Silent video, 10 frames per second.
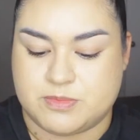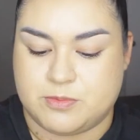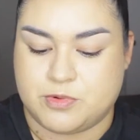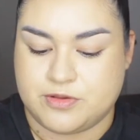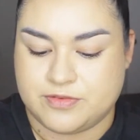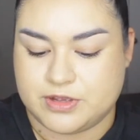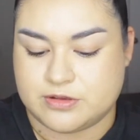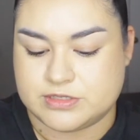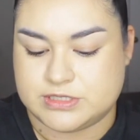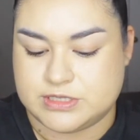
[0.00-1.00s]
my boyfriend
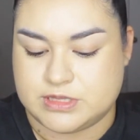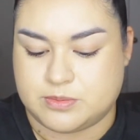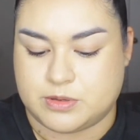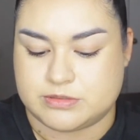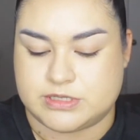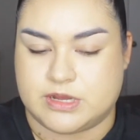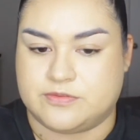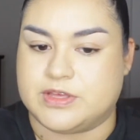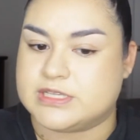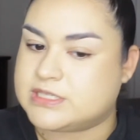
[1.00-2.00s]
goes to the post
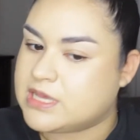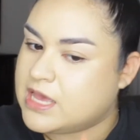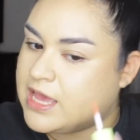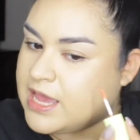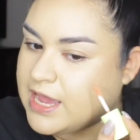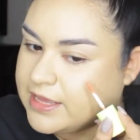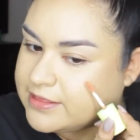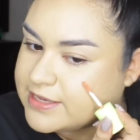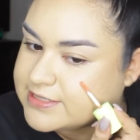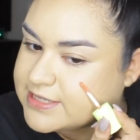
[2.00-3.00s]
office and
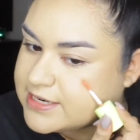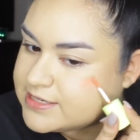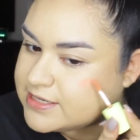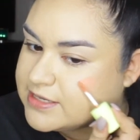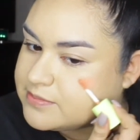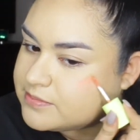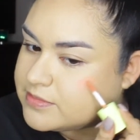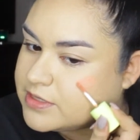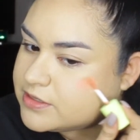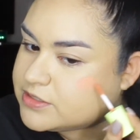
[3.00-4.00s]
they send
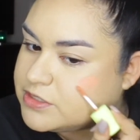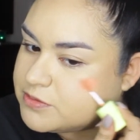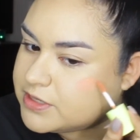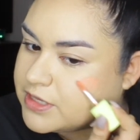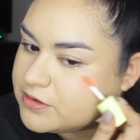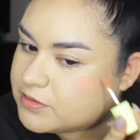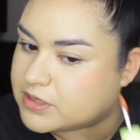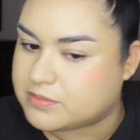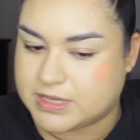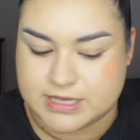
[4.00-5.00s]
him to another
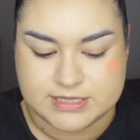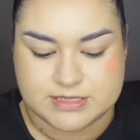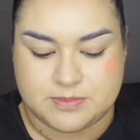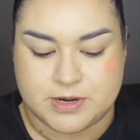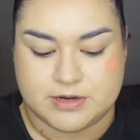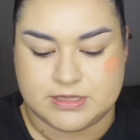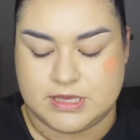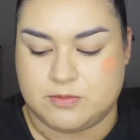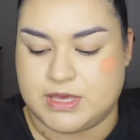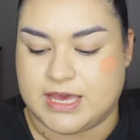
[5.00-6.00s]
one because
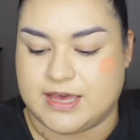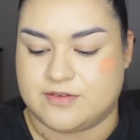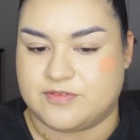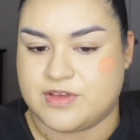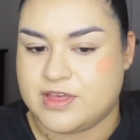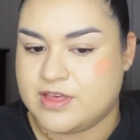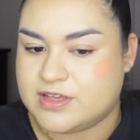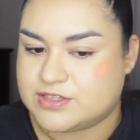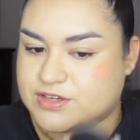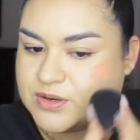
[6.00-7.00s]
apparently we have
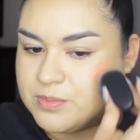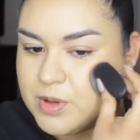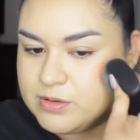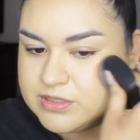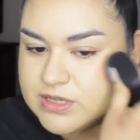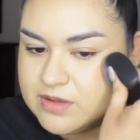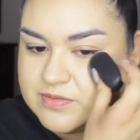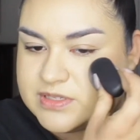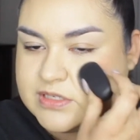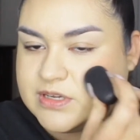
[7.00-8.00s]
certain post
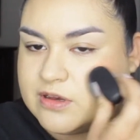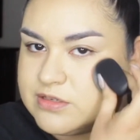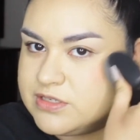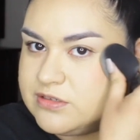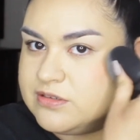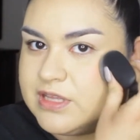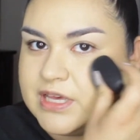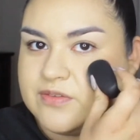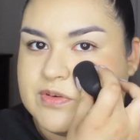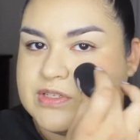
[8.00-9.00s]
office to go to,
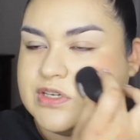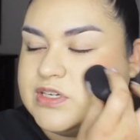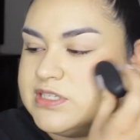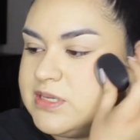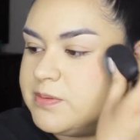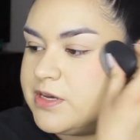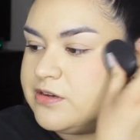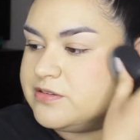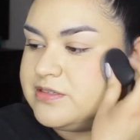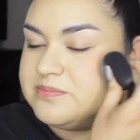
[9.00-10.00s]
like for certain zip
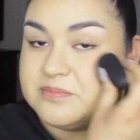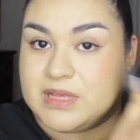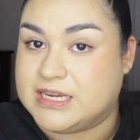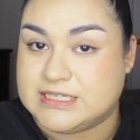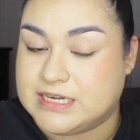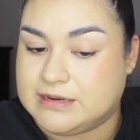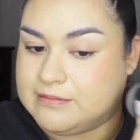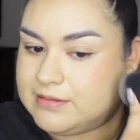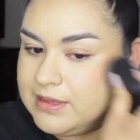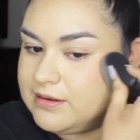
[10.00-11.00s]
codes. I didn't
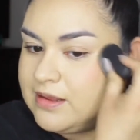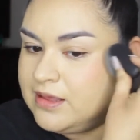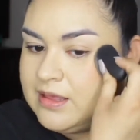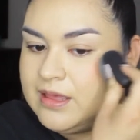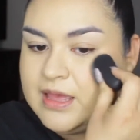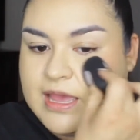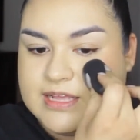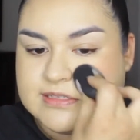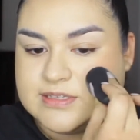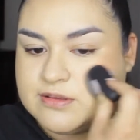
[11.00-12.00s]
know that.
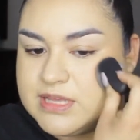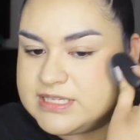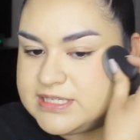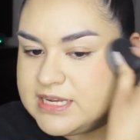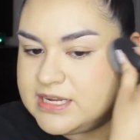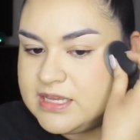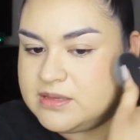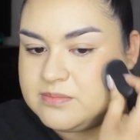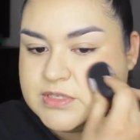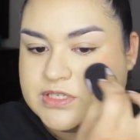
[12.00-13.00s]
And so they send
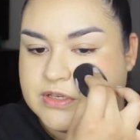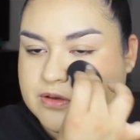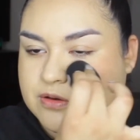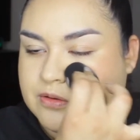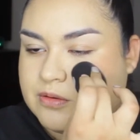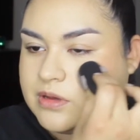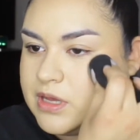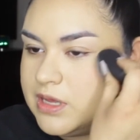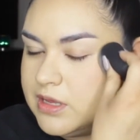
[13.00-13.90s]
him to